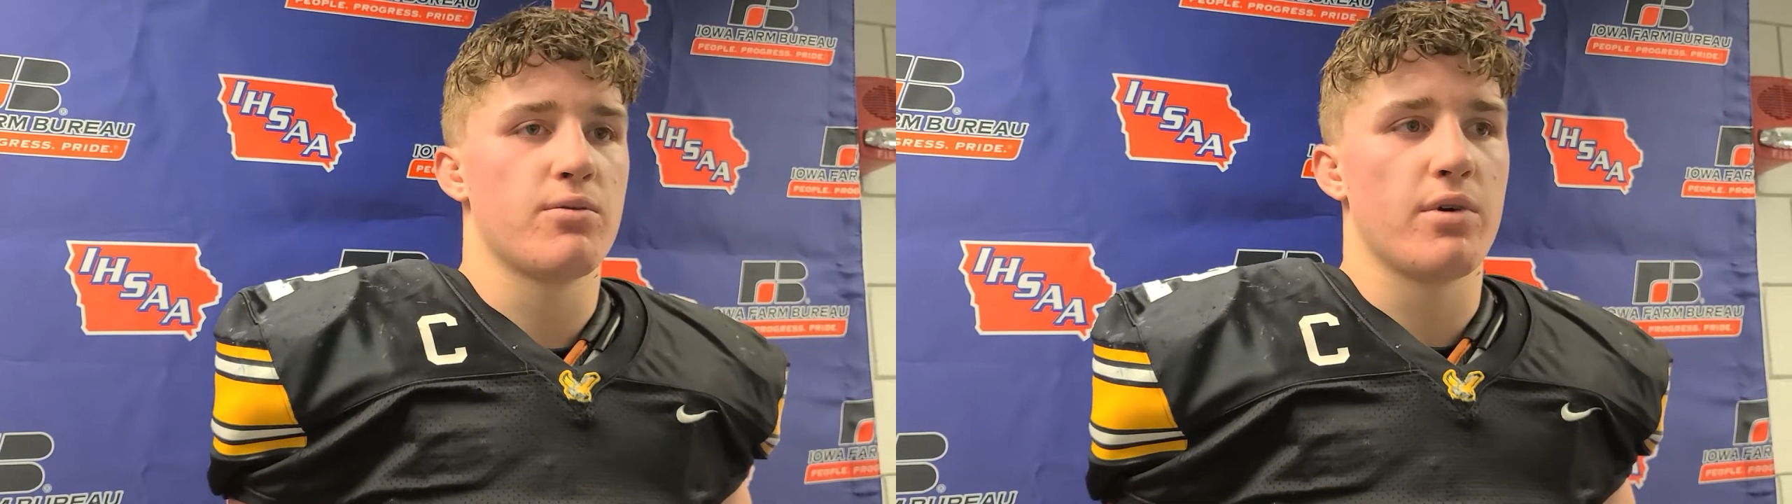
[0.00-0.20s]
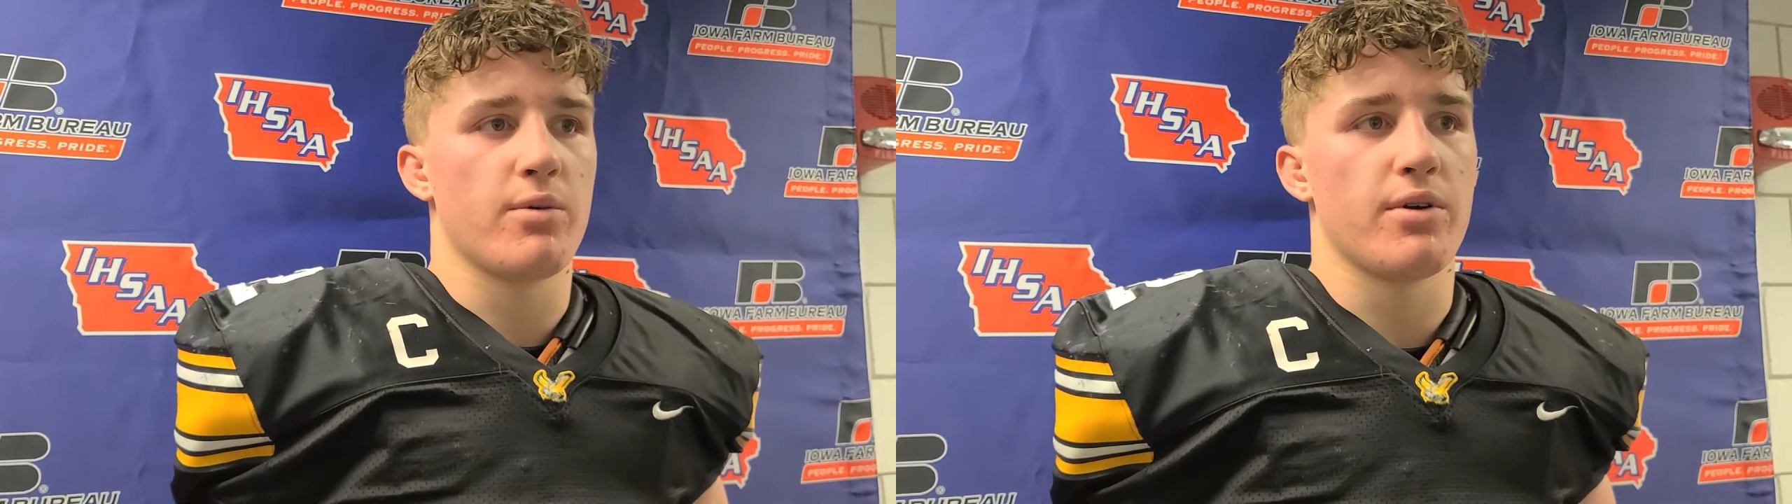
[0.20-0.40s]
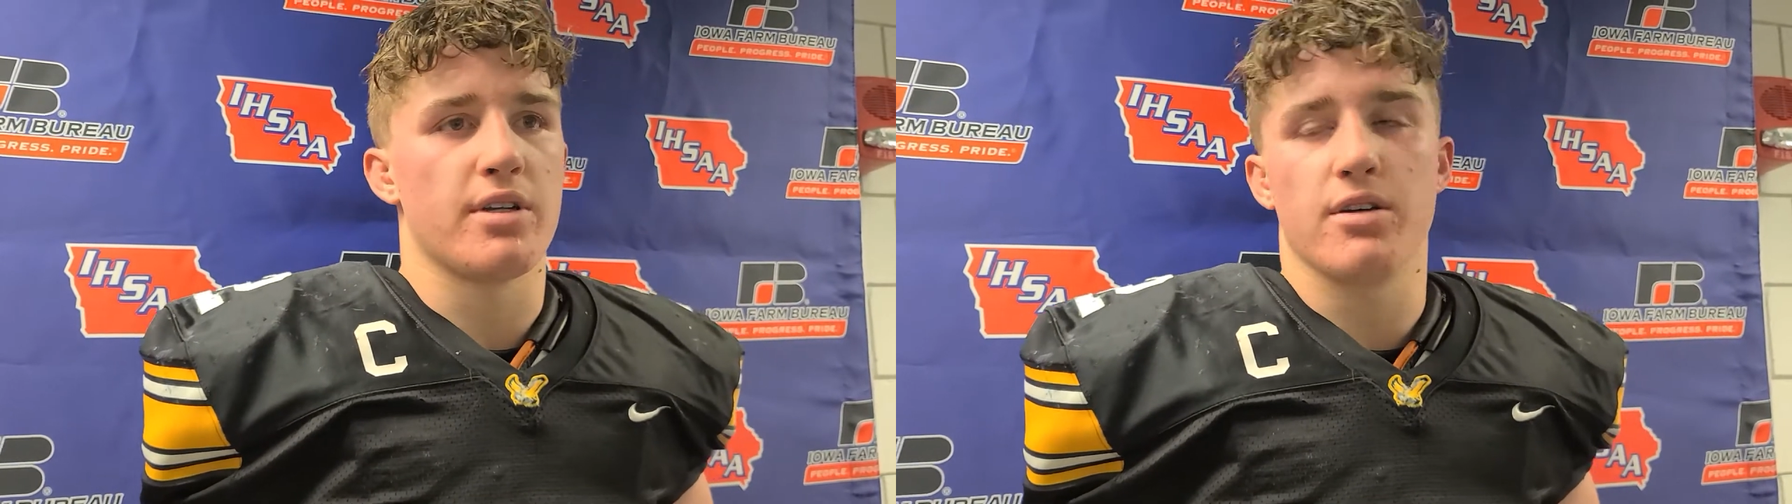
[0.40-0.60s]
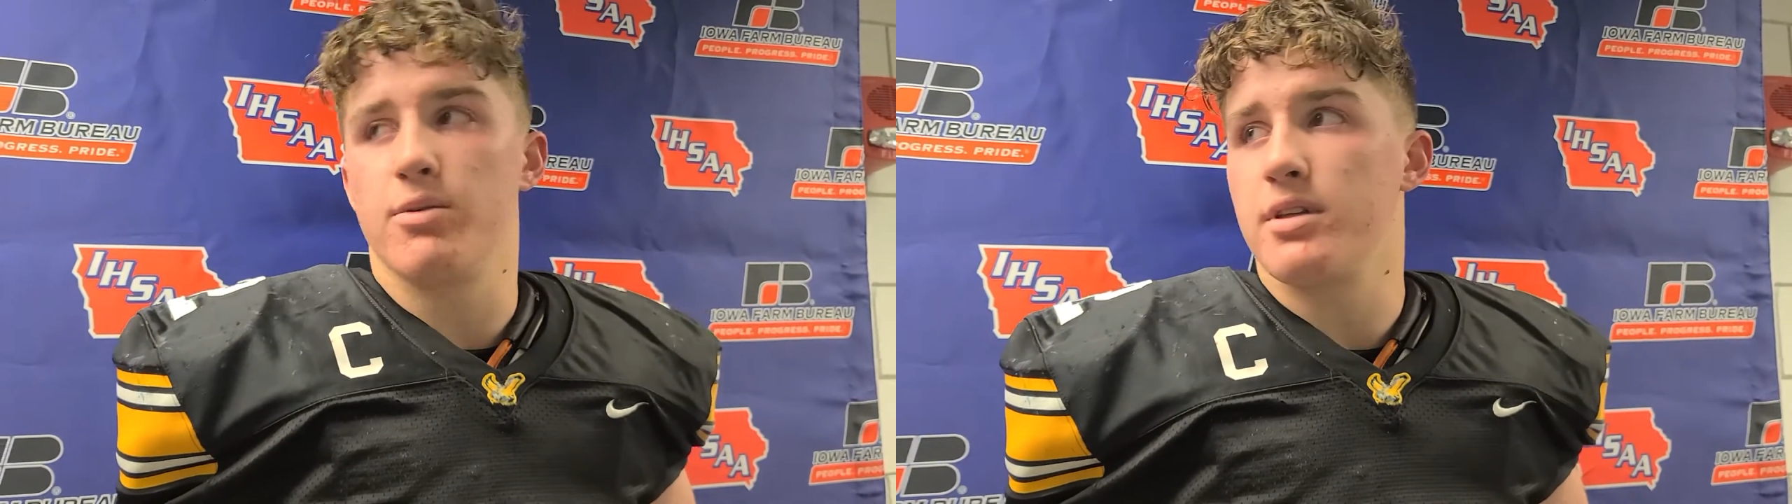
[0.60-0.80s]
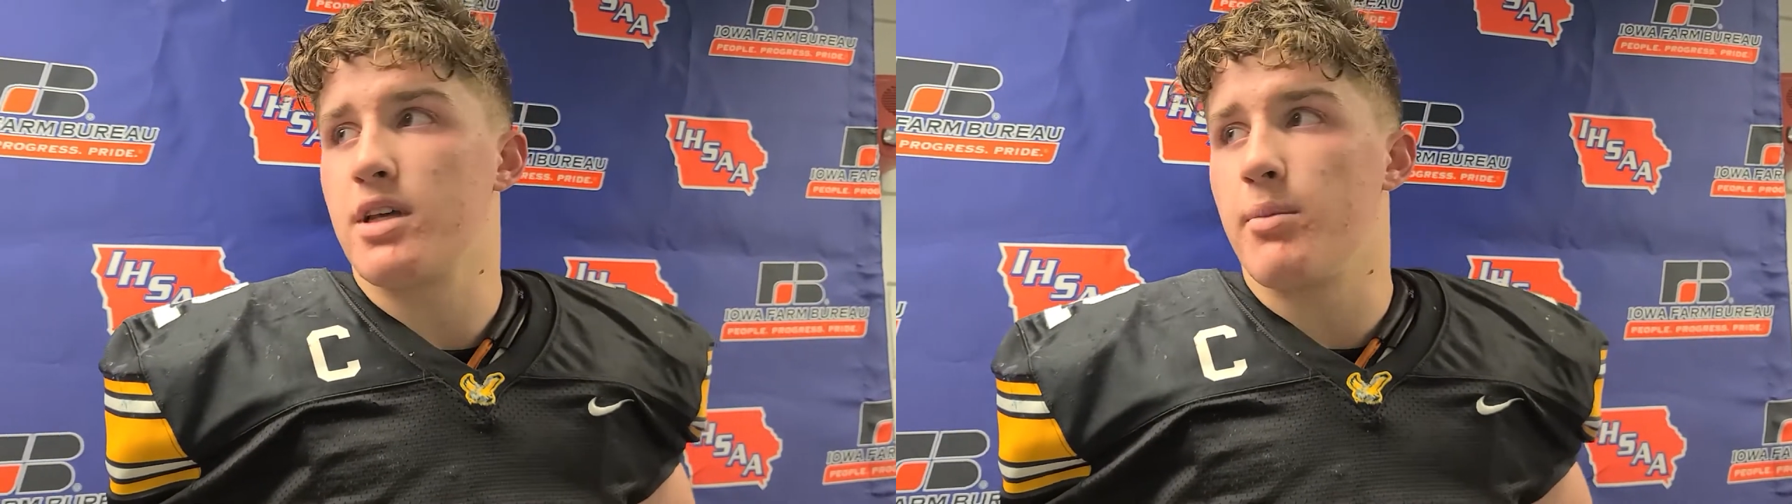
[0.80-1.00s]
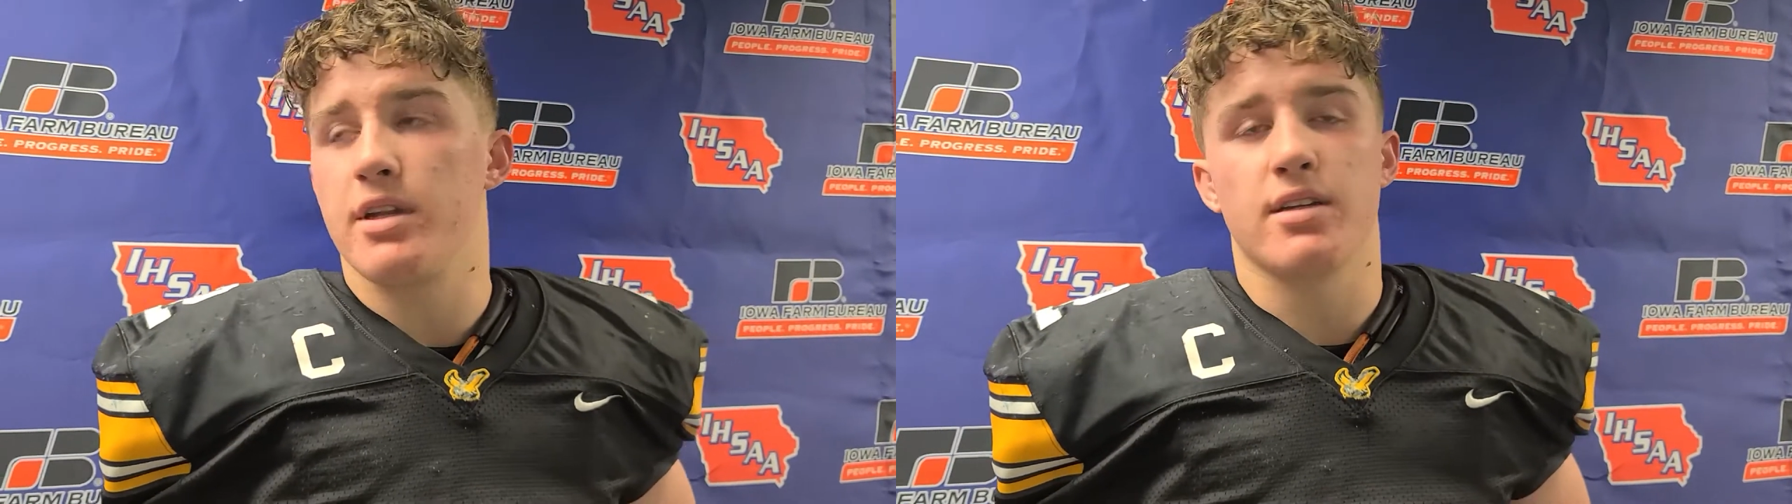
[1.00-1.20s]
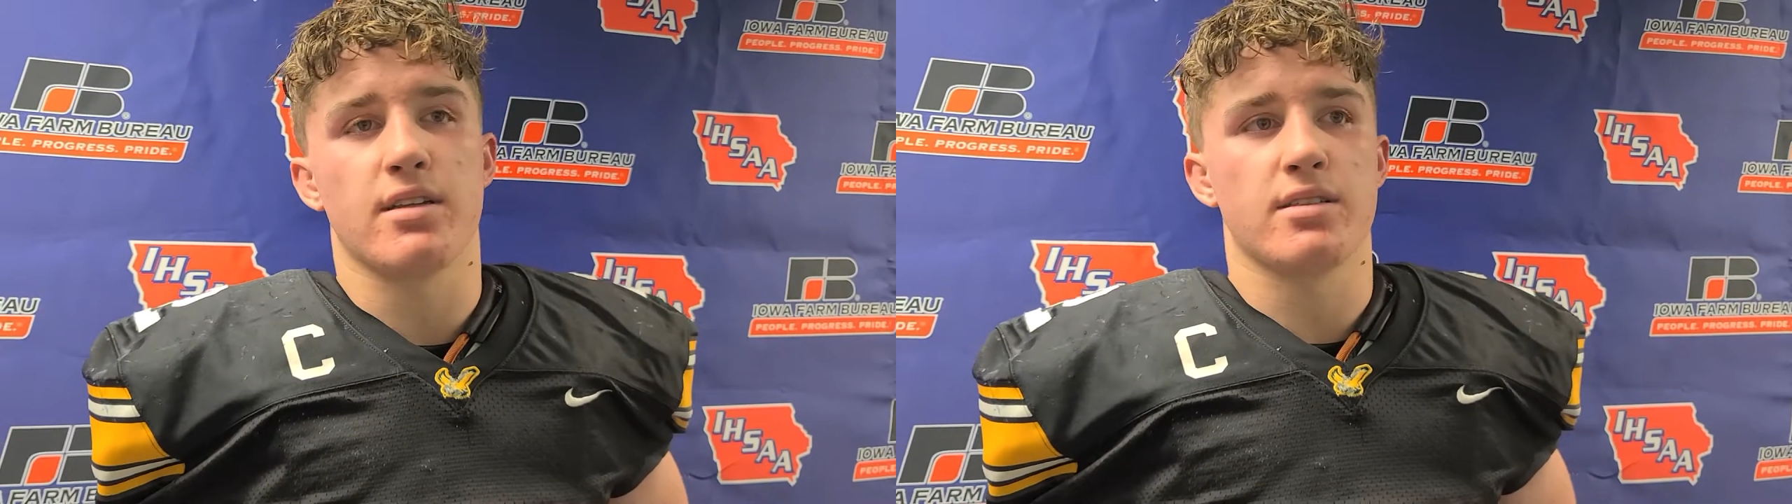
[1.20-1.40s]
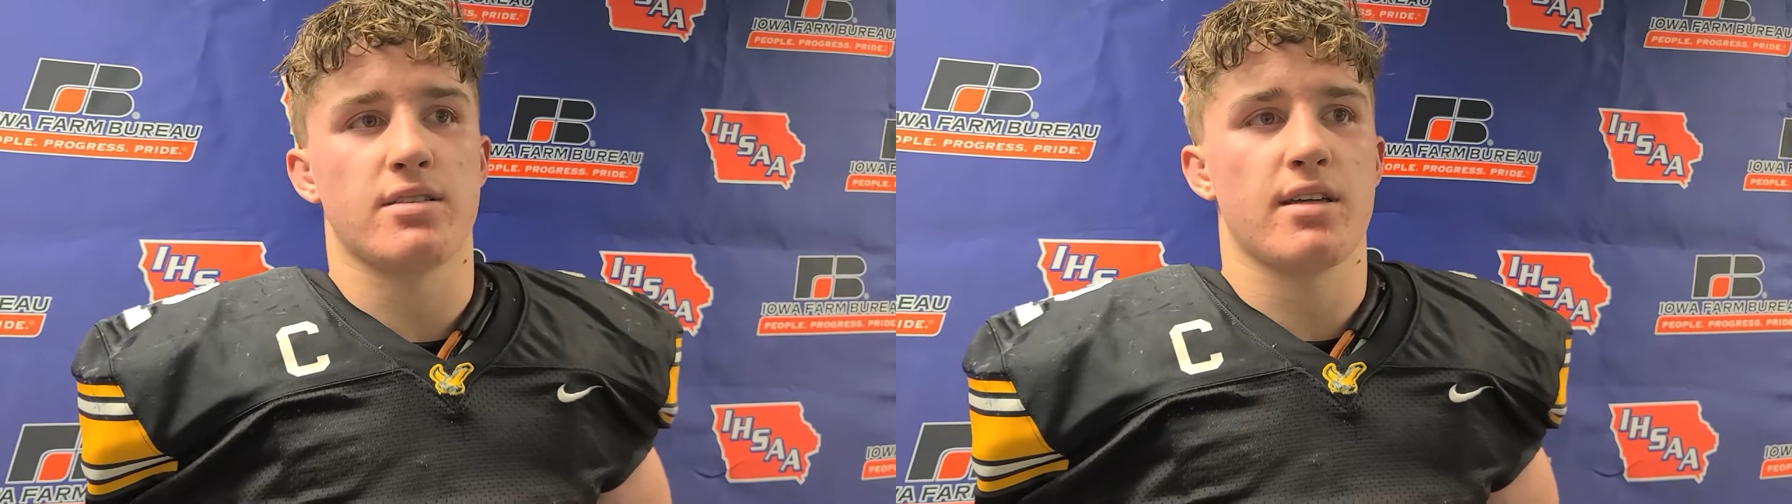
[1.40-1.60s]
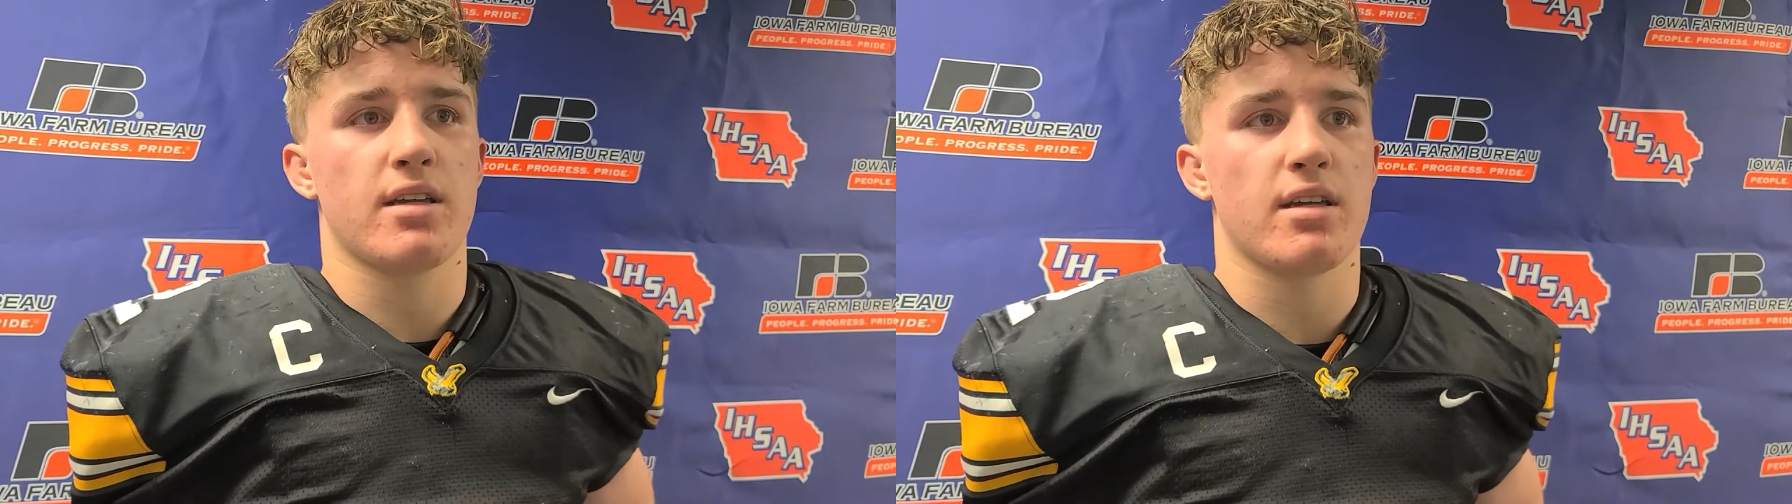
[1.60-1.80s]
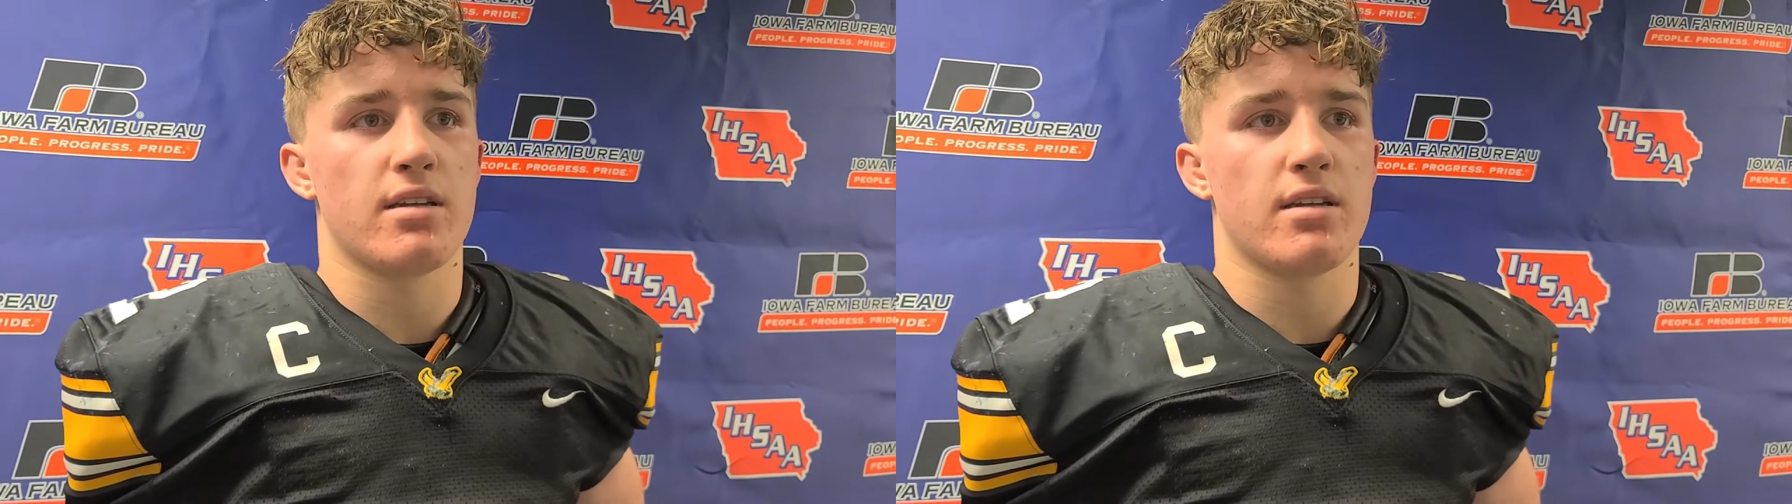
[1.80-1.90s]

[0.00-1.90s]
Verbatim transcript: what we were dealing with coming into this thing,